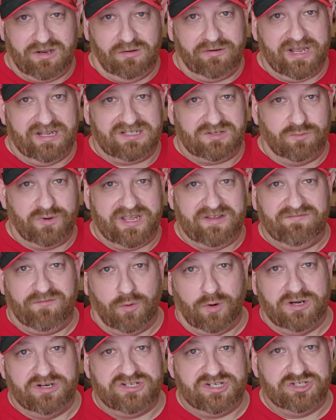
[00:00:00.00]
you don't have to wait
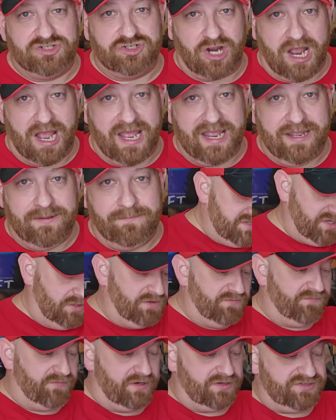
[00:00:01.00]
for it to dry.
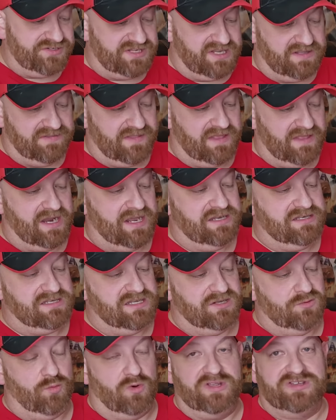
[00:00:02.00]
So the first thing that I
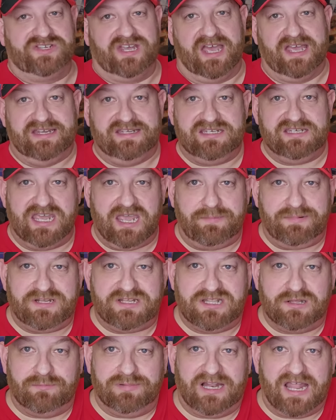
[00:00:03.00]
did was I
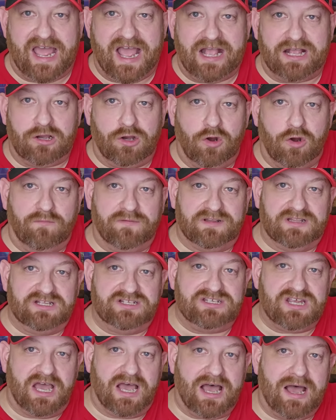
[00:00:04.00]
taped the black over
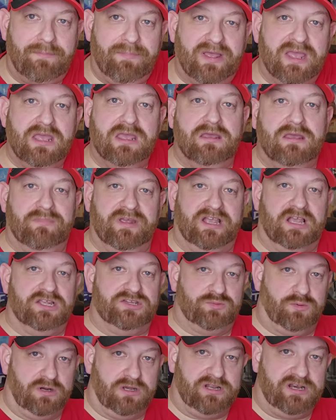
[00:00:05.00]
the top,
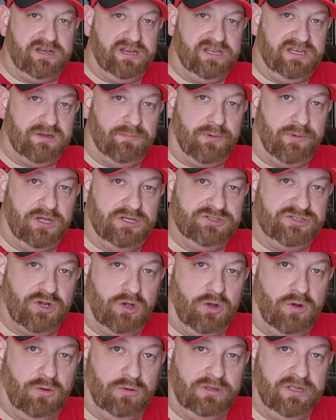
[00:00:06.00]
because we're going to need to punch
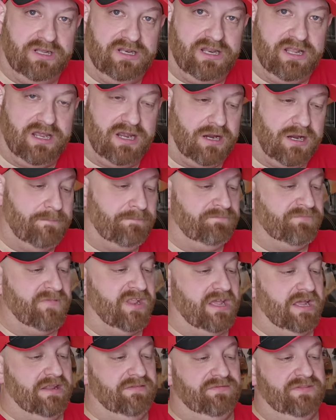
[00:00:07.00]
a hole in there,
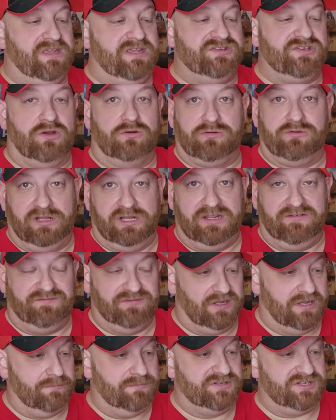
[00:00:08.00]
and these are really
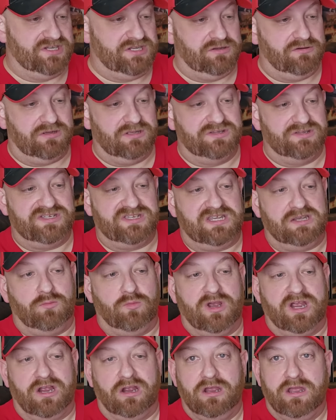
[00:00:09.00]
flimsy. You can see
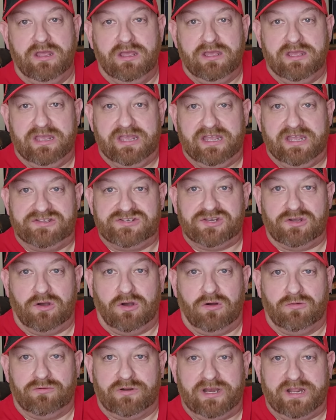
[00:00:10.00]
where it's
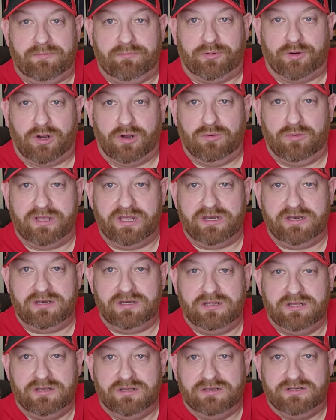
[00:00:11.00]
already
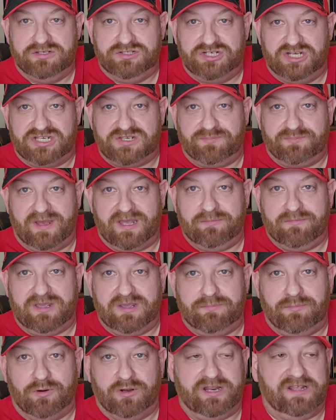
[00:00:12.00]
broken, just by
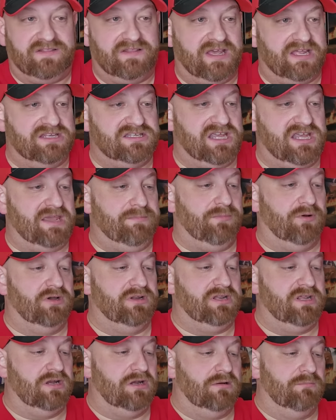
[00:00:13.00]
me putting that tape
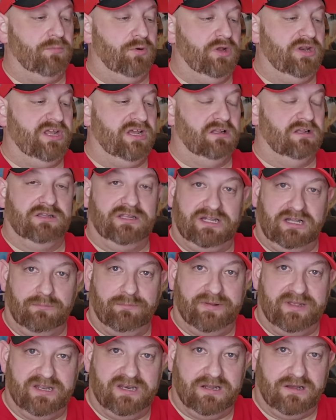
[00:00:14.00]
on there and putting a little
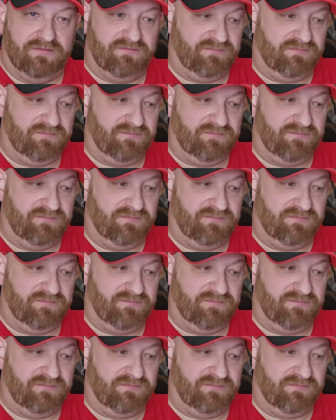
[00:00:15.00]
bit